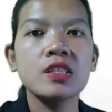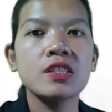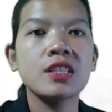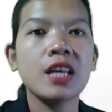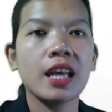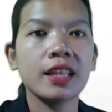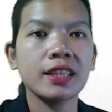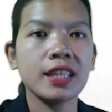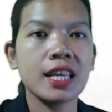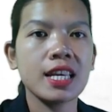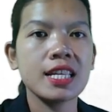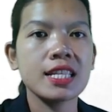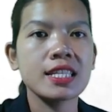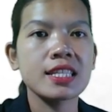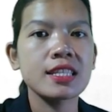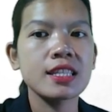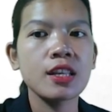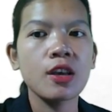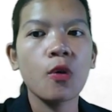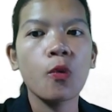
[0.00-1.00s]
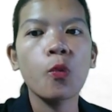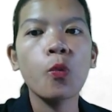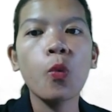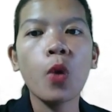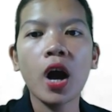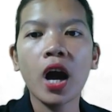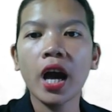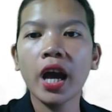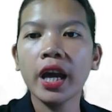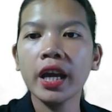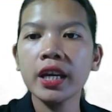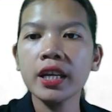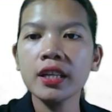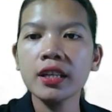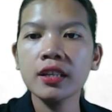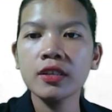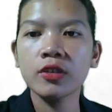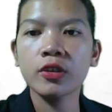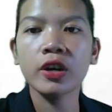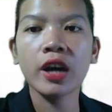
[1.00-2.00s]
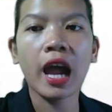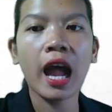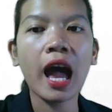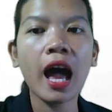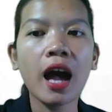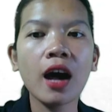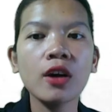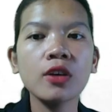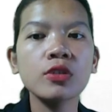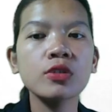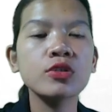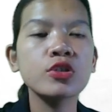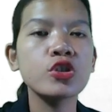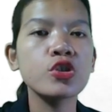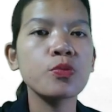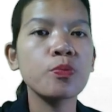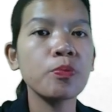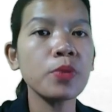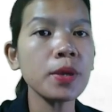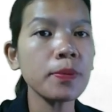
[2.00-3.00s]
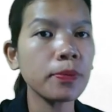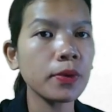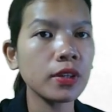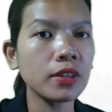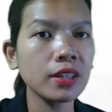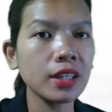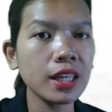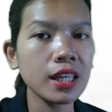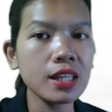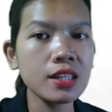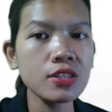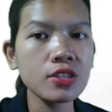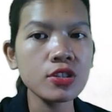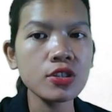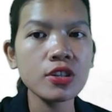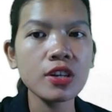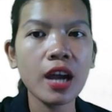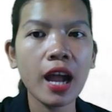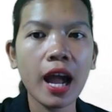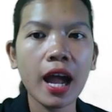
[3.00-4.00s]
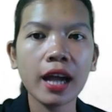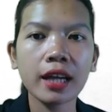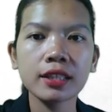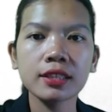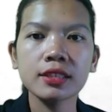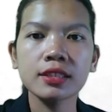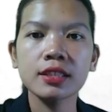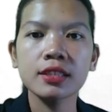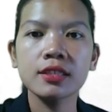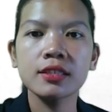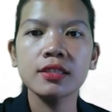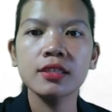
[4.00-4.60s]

That is, why or how do people interact